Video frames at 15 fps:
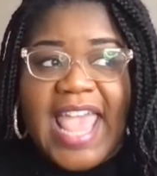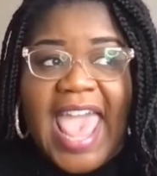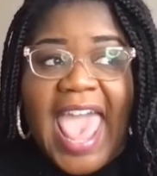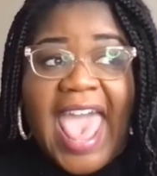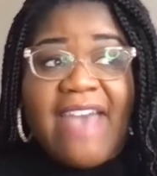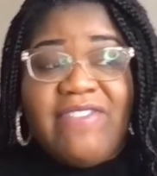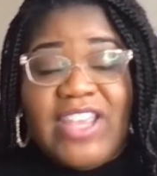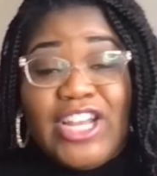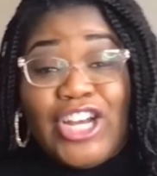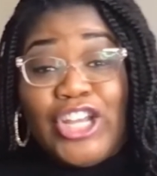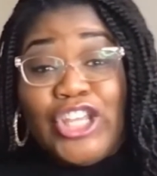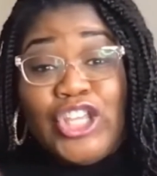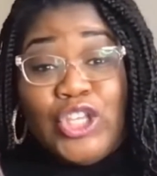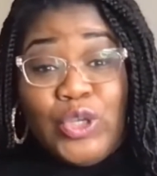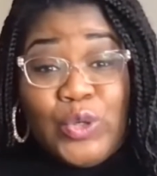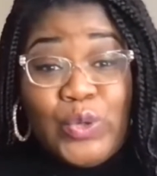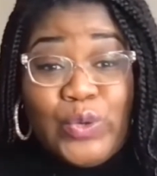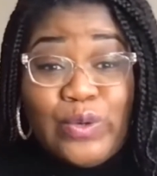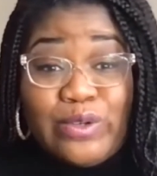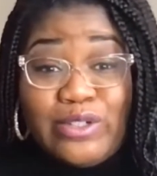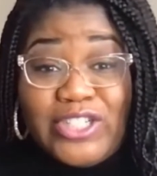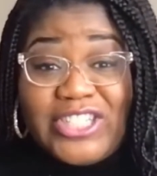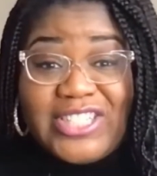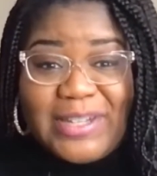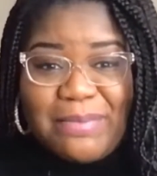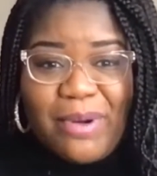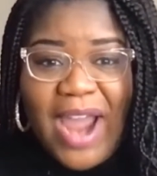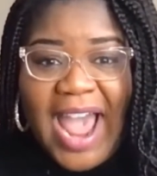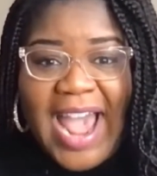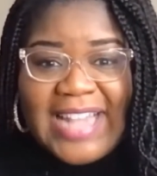having a huge
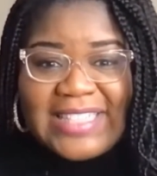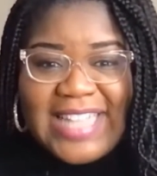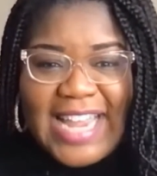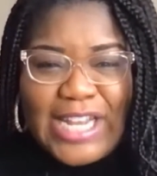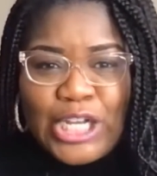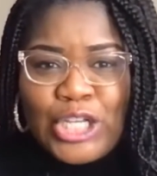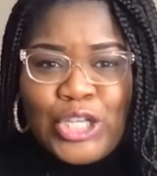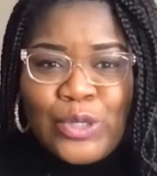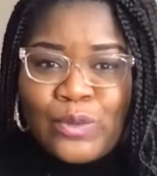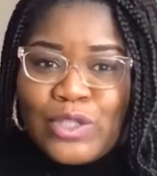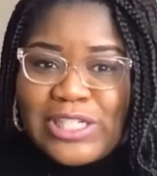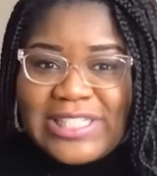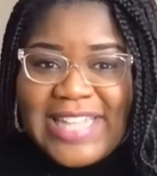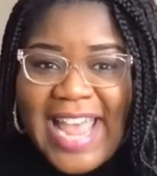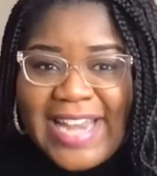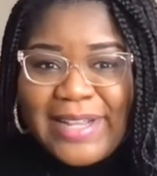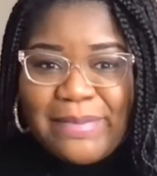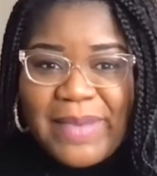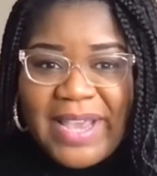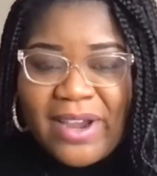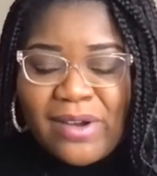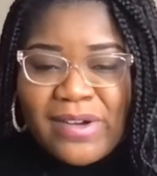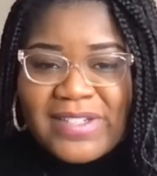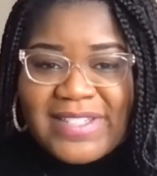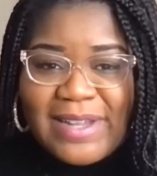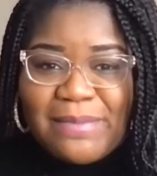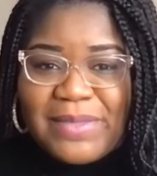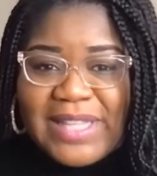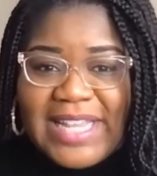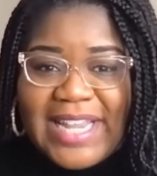surprise, like a huge teddy bear or
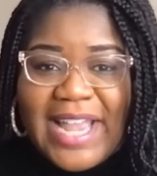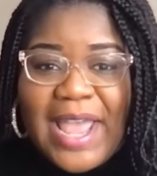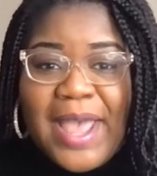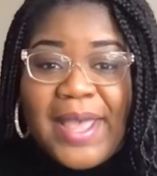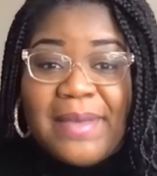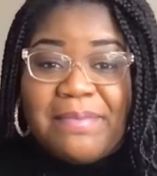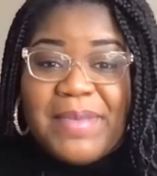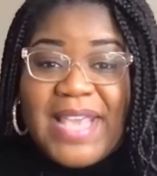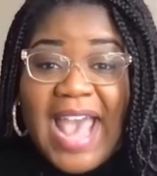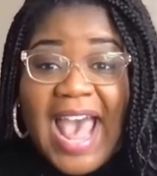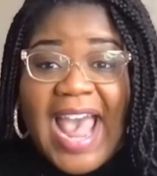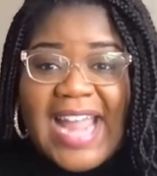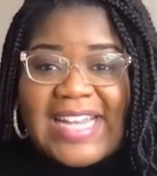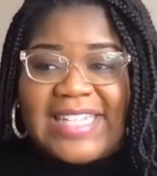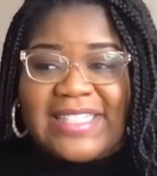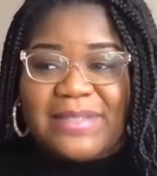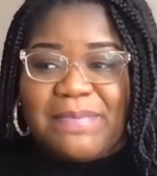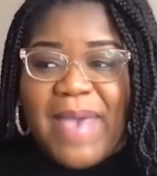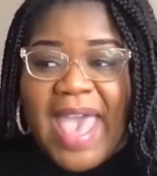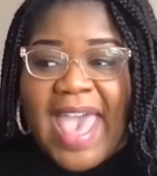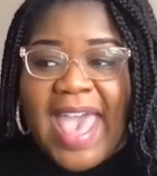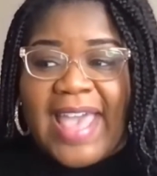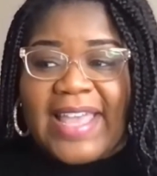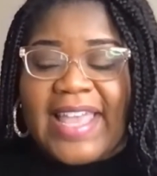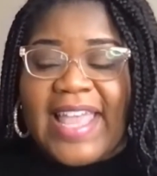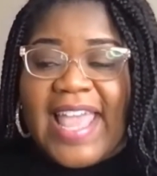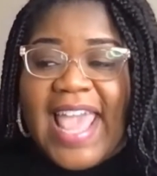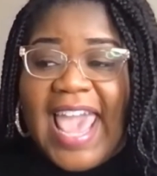something behind his back.